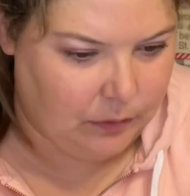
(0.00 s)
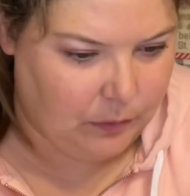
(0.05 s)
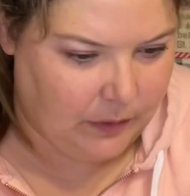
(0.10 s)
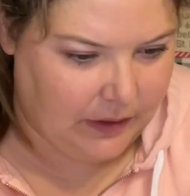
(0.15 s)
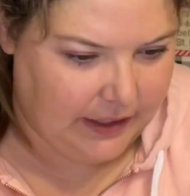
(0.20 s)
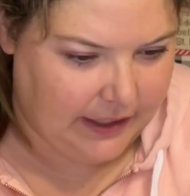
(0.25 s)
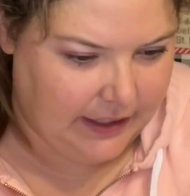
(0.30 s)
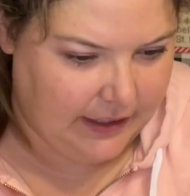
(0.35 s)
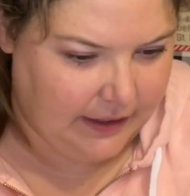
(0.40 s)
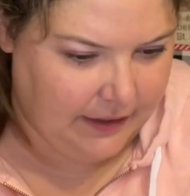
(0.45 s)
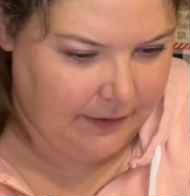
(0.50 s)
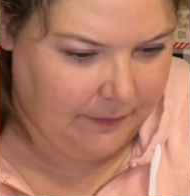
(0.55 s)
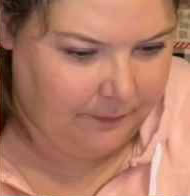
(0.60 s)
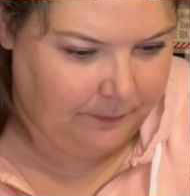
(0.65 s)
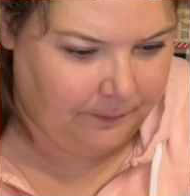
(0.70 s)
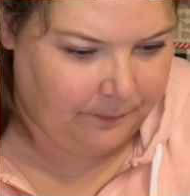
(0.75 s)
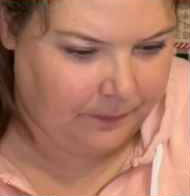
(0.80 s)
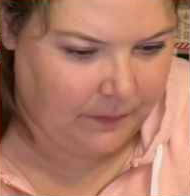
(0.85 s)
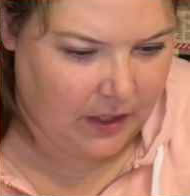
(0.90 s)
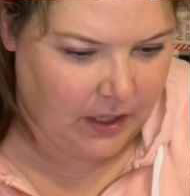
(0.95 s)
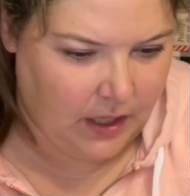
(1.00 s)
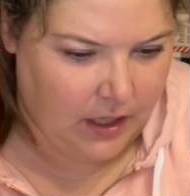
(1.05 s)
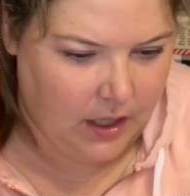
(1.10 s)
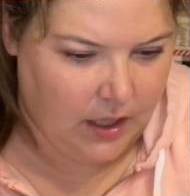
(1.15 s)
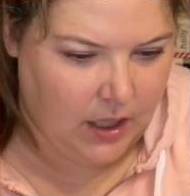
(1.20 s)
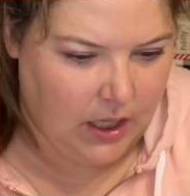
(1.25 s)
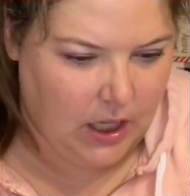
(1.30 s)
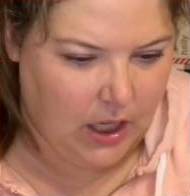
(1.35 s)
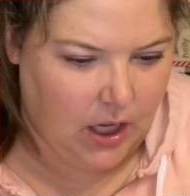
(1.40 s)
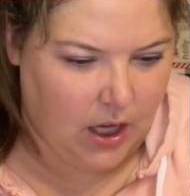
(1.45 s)
one
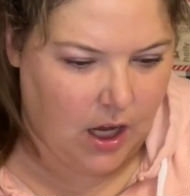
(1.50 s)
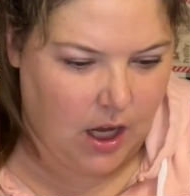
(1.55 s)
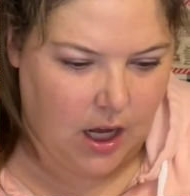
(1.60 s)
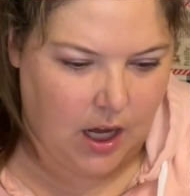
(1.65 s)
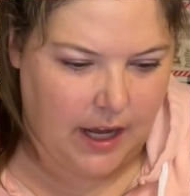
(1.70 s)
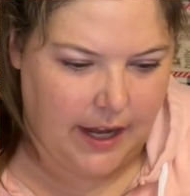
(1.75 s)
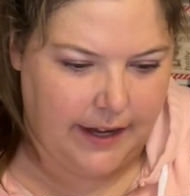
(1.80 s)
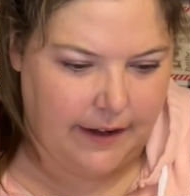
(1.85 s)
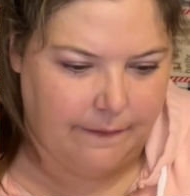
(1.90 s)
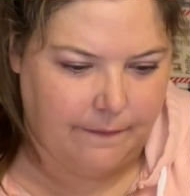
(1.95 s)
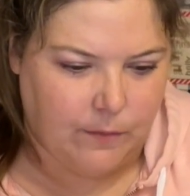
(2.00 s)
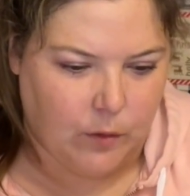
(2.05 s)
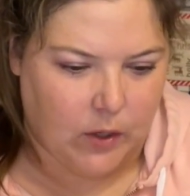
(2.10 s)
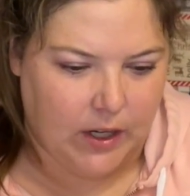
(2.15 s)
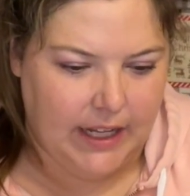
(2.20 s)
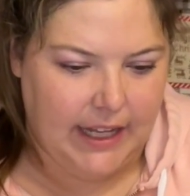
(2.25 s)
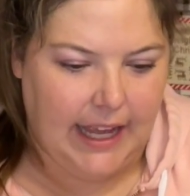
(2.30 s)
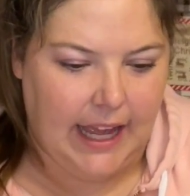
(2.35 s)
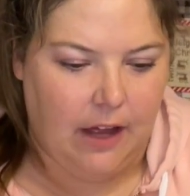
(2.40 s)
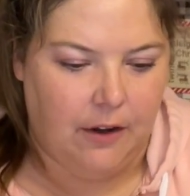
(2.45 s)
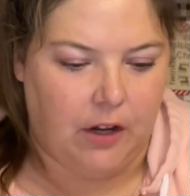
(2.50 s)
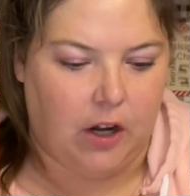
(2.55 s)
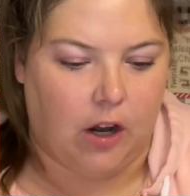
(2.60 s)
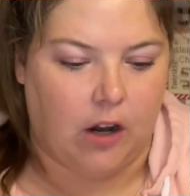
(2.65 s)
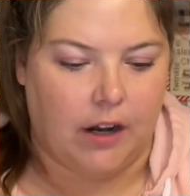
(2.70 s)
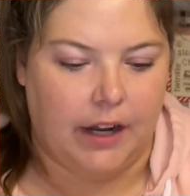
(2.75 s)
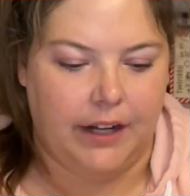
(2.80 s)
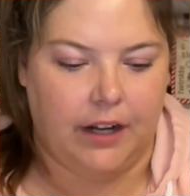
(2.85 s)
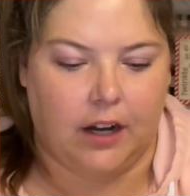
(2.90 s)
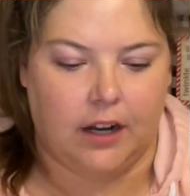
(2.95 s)
on 40 count
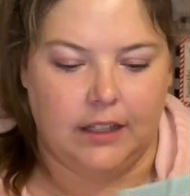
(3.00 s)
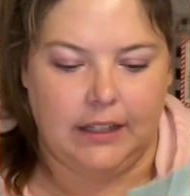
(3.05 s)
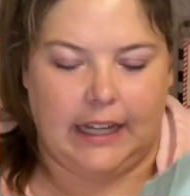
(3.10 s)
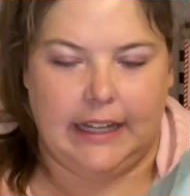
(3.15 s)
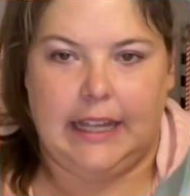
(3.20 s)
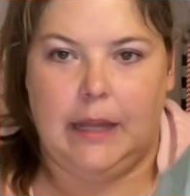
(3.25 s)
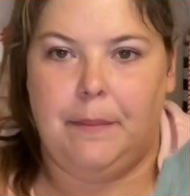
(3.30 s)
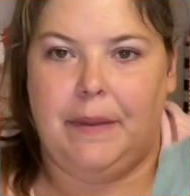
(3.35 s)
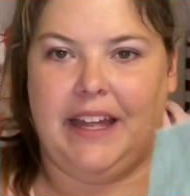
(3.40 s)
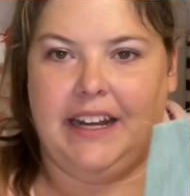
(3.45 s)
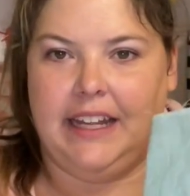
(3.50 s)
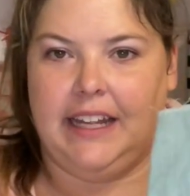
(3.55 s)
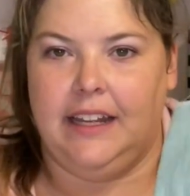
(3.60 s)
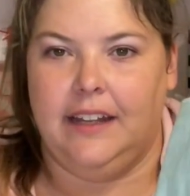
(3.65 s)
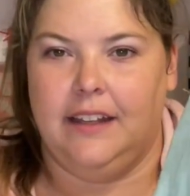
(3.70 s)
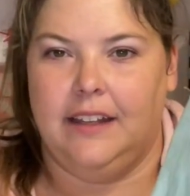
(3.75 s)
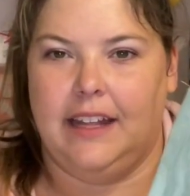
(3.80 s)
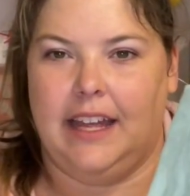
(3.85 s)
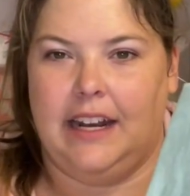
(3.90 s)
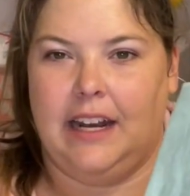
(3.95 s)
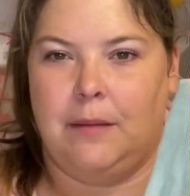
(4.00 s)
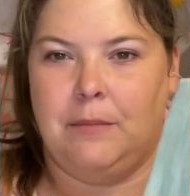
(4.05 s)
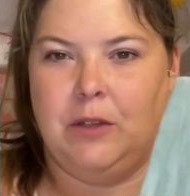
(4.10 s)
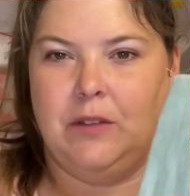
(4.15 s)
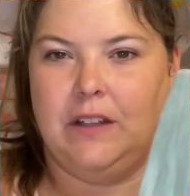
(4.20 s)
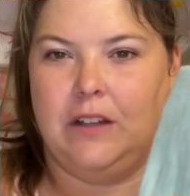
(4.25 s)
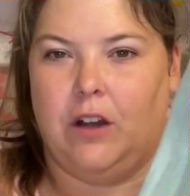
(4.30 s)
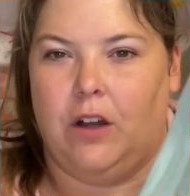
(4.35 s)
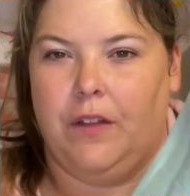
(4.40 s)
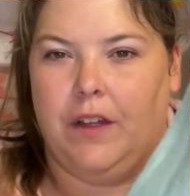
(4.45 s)
R&R Lucky Penny, and I'm
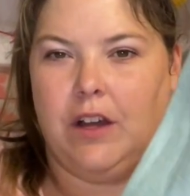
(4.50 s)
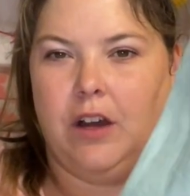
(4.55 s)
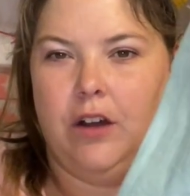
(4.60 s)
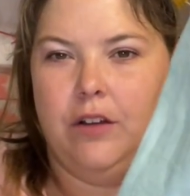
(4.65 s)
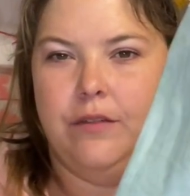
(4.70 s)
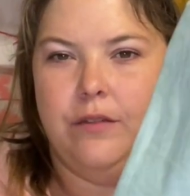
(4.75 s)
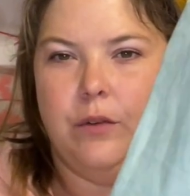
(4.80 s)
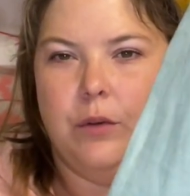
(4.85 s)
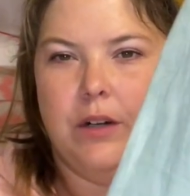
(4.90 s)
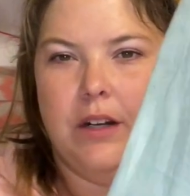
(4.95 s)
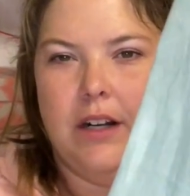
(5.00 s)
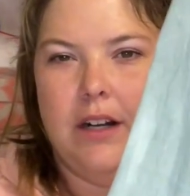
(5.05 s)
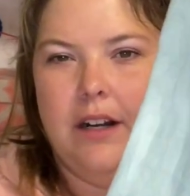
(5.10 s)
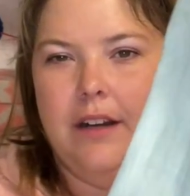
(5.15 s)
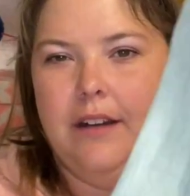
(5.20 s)
using all the called for